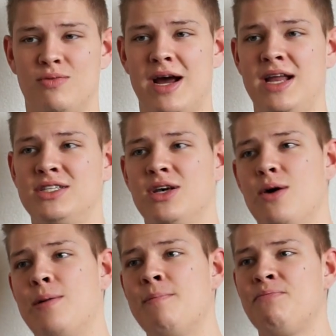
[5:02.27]
right?
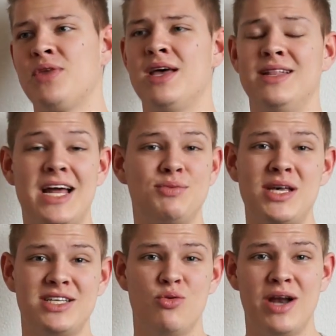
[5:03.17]
So that's
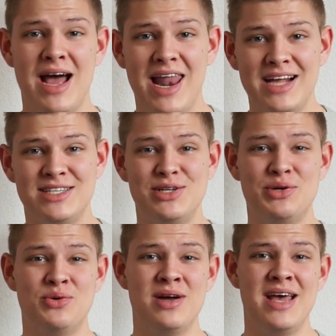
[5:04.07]
basically what I like to
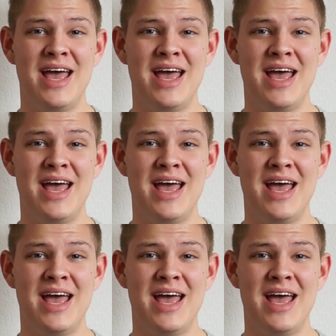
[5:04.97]
do.